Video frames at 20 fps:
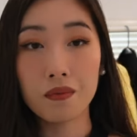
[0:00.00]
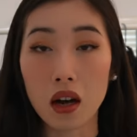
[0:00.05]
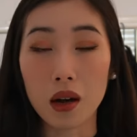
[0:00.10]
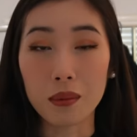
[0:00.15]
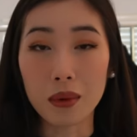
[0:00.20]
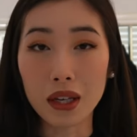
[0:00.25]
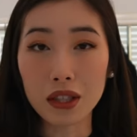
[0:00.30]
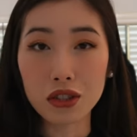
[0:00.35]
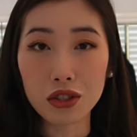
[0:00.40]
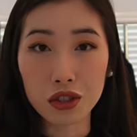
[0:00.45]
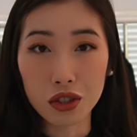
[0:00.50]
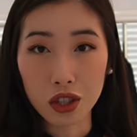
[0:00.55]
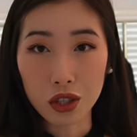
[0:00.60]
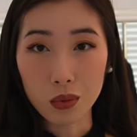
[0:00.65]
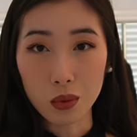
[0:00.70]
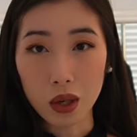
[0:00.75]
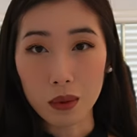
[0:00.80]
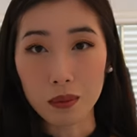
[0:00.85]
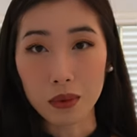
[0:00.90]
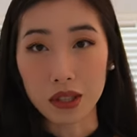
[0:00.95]
I'm not
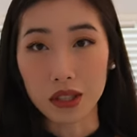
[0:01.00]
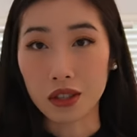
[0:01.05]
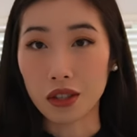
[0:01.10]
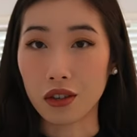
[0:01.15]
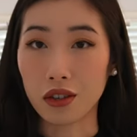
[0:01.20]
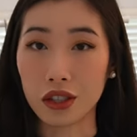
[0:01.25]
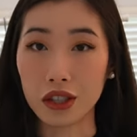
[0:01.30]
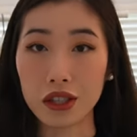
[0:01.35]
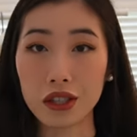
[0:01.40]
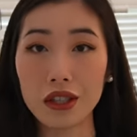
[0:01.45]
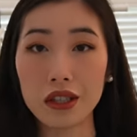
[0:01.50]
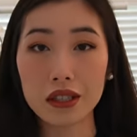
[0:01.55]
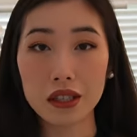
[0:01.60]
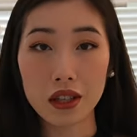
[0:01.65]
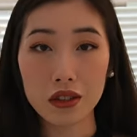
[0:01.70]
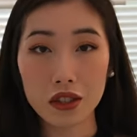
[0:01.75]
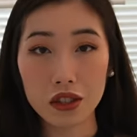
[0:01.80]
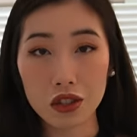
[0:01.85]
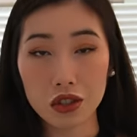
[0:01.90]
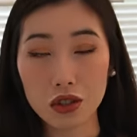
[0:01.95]
sure what material is
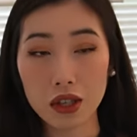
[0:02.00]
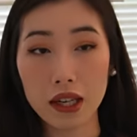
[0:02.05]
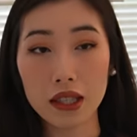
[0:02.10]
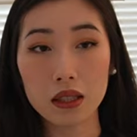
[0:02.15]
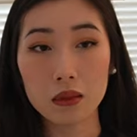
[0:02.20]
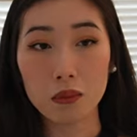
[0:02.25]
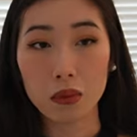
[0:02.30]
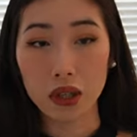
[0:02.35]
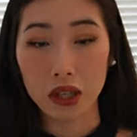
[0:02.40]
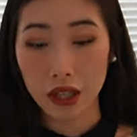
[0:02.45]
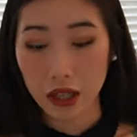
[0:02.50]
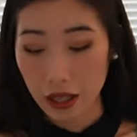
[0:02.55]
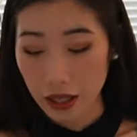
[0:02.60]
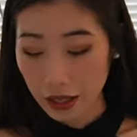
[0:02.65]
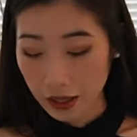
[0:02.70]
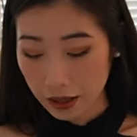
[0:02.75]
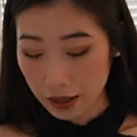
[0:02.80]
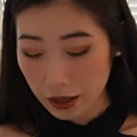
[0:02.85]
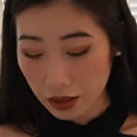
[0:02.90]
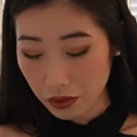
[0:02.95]
on this dress, but it
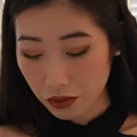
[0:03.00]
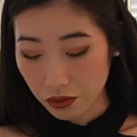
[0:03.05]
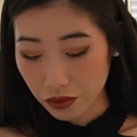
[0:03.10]
is